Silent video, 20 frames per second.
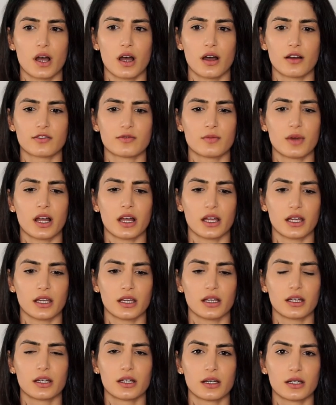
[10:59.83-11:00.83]
of
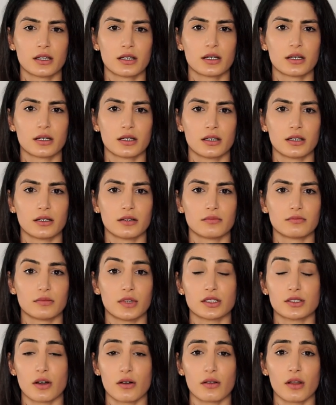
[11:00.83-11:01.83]
my
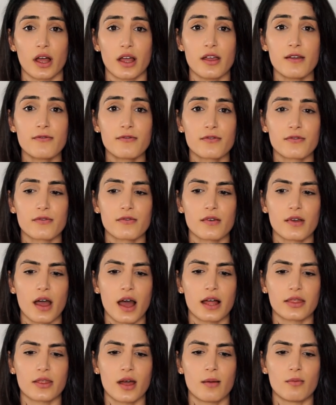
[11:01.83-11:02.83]
adult life
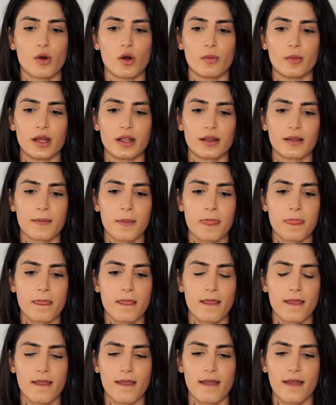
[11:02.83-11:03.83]
at that moment.
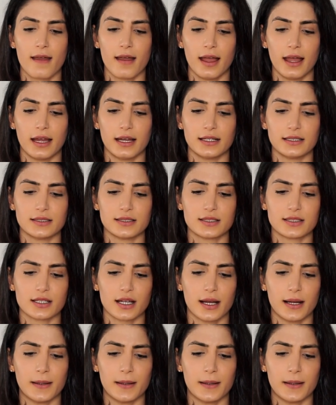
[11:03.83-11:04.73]
And